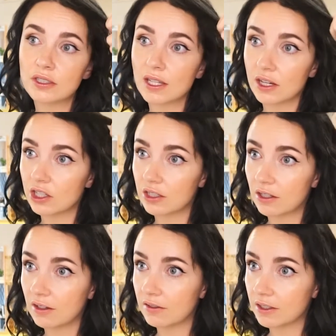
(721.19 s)
section,
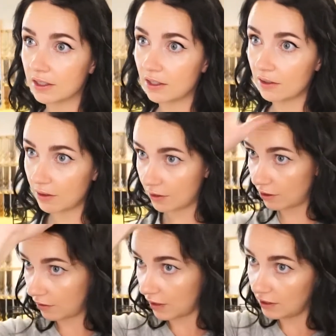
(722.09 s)
obviously, around
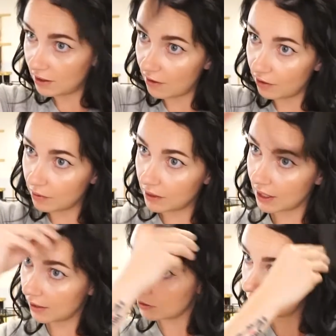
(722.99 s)
your face. Everyone
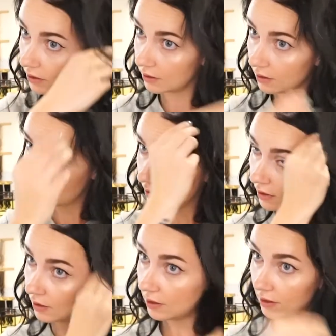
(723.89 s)
has one.
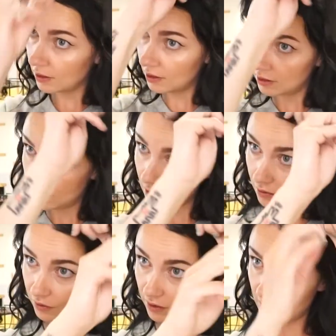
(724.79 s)
So
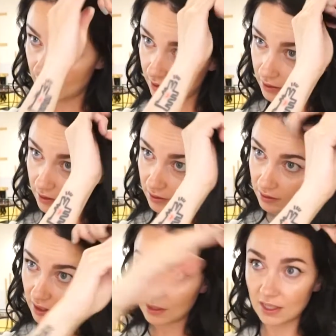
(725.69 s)
for this,
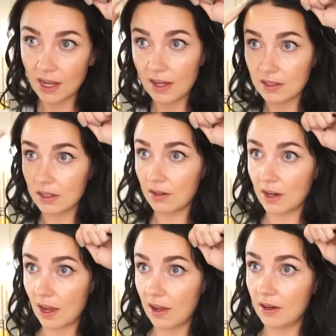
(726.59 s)
like today, it's all
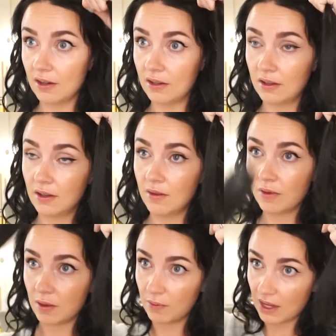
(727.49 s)
right.
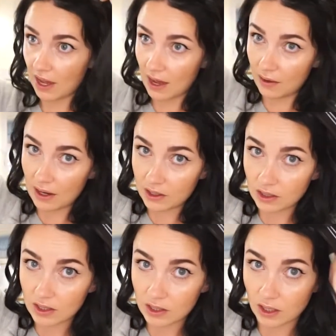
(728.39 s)
But yeah, I'd
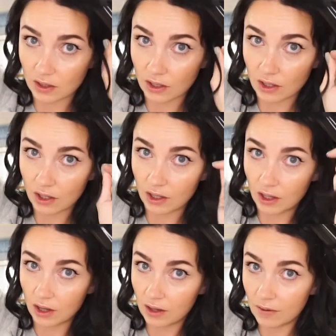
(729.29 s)
actually start the
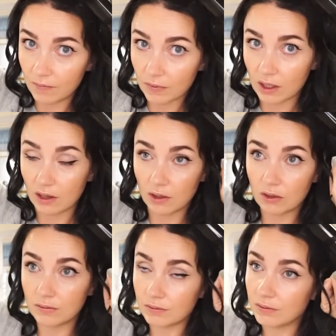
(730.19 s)
curl,
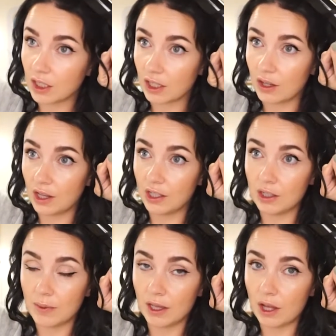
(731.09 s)
you know, a little
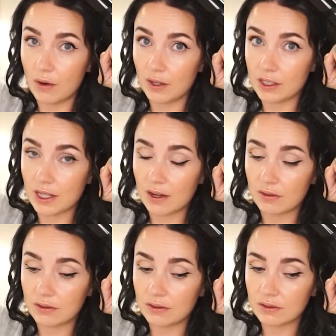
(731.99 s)
bit lower
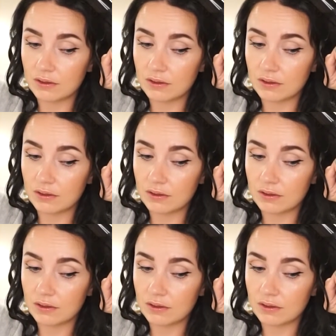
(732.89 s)
down.